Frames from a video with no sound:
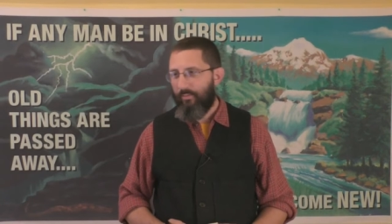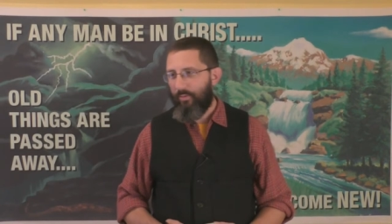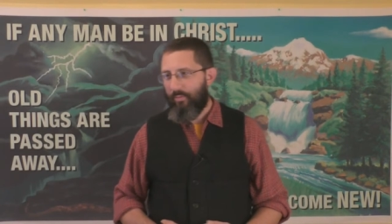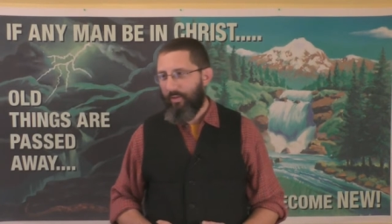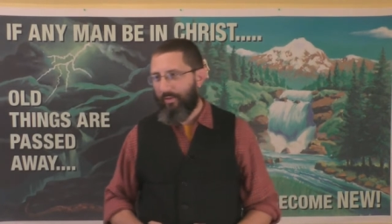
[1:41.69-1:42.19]

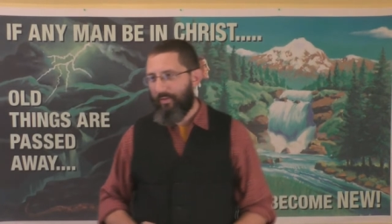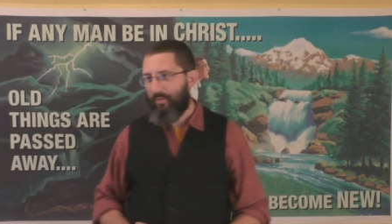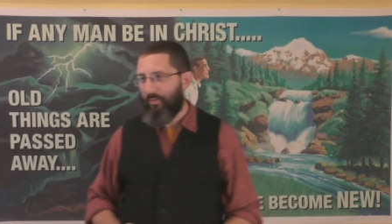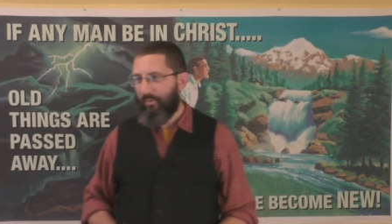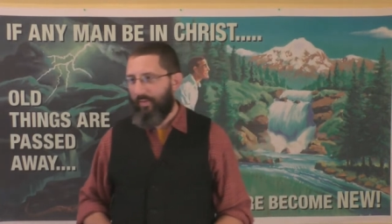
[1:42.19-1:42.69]
But we bought
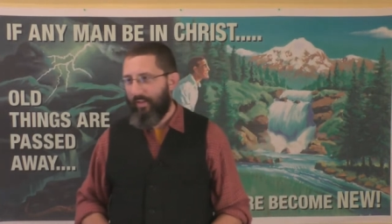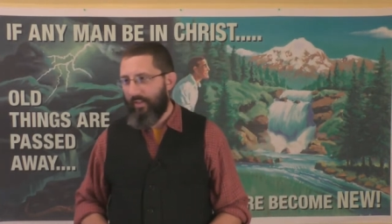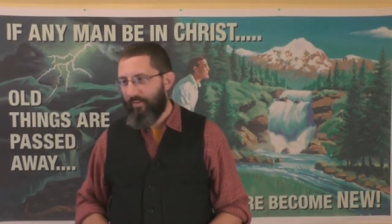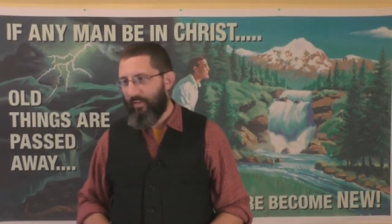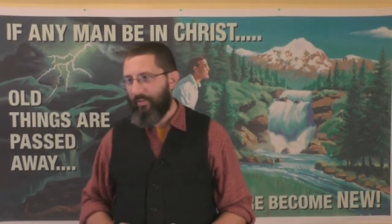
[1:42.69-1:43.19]
this old
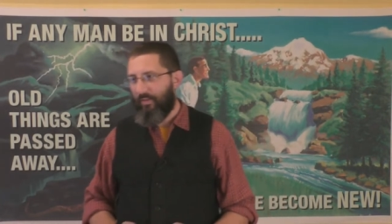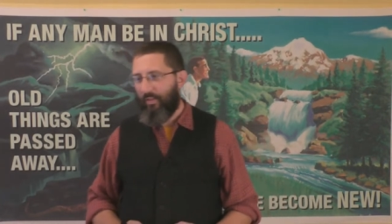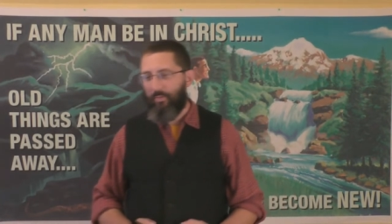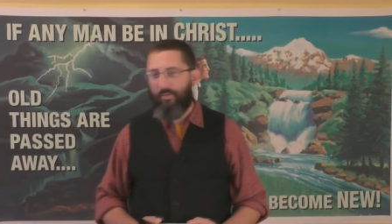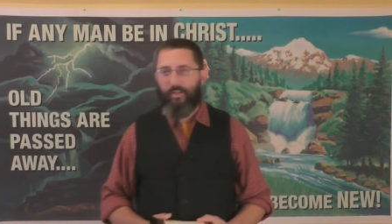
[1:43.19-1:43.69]
thing. It's a lot cheaper